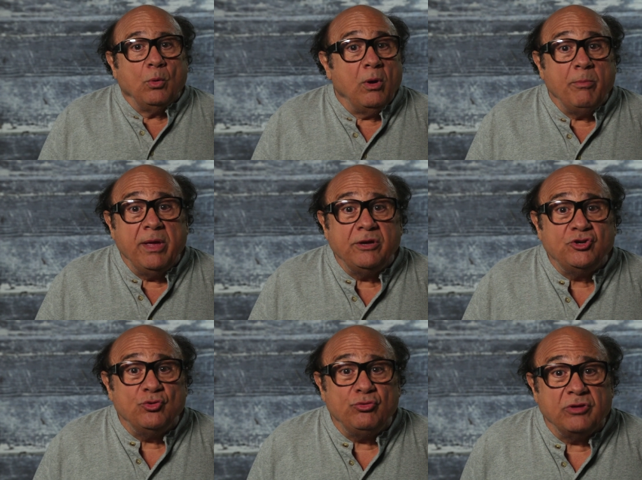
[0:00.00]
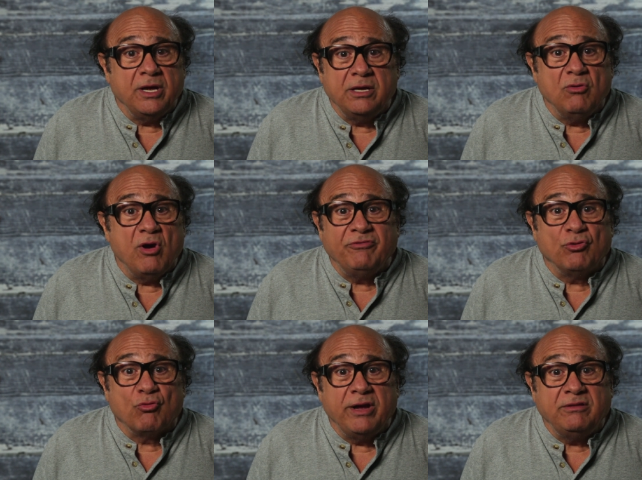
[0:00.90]
What makes you think you have
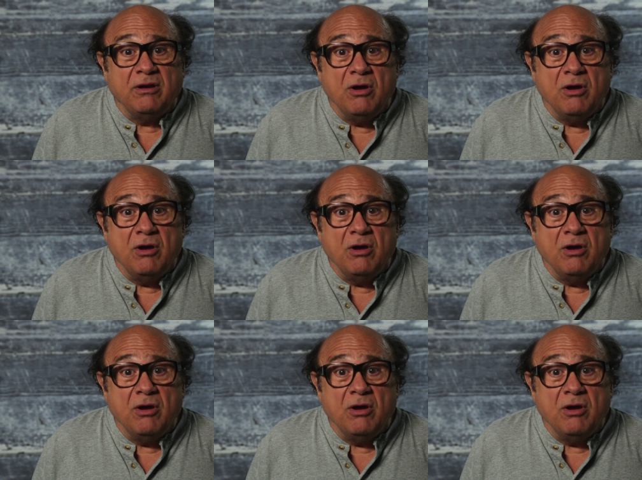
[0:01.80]
the right to